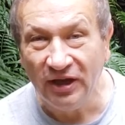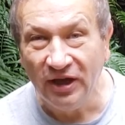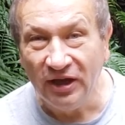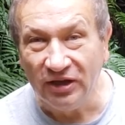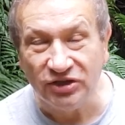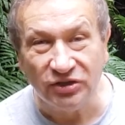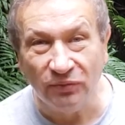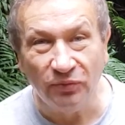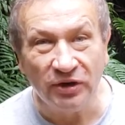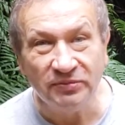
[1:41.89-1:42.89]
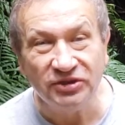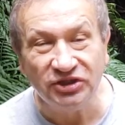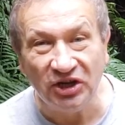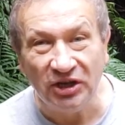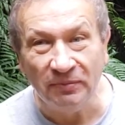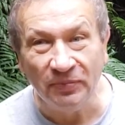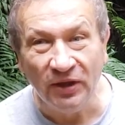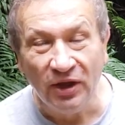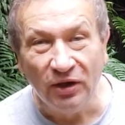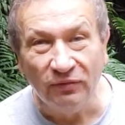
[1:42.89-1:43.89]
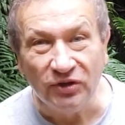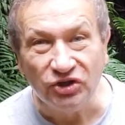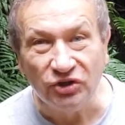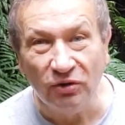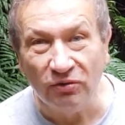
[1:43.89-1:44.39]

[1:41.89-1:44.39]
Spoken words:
It's a warm stream which goes